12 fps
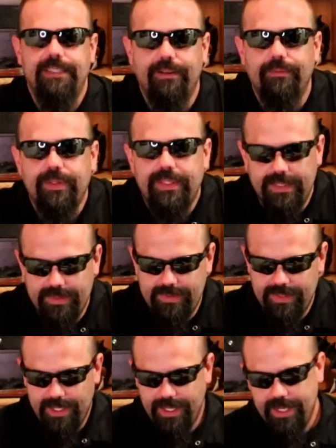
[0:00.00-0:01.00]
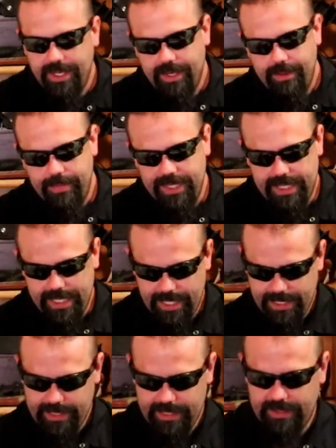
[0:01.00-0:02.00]
in love with this
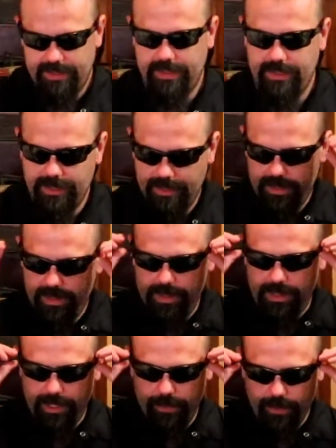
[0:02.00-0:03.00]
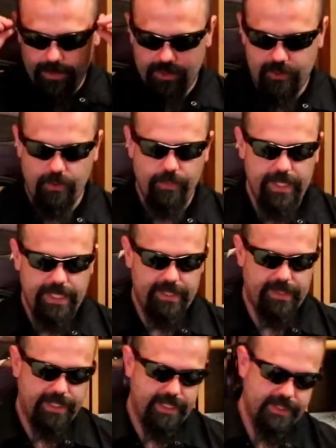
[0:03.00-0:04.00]
because there were so many
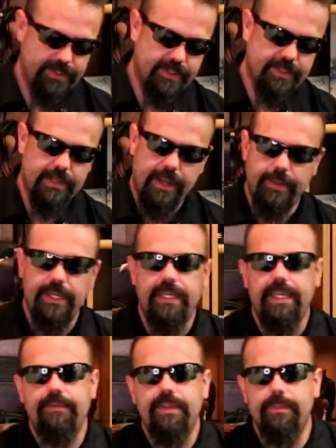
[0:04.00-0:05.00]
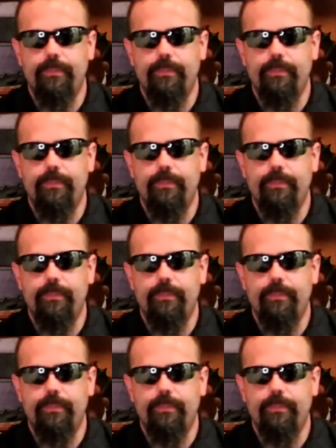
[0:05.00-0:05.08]
things. I mean, even